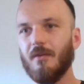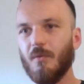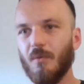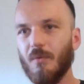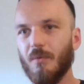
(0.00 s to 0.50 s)

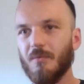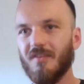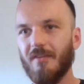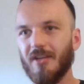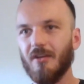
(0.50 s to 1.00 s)
Cool. I'm
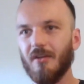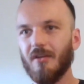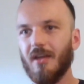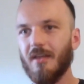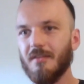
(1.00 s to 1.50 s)
just having a look
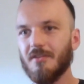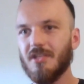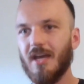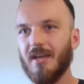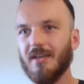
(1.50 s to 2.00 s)
at the
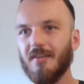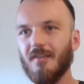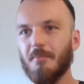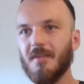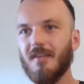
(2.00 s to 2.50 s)
chat in case
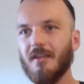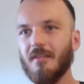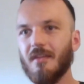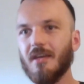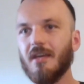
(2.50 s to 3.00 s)
I missed
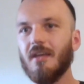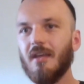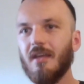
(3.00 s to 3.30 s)
anything.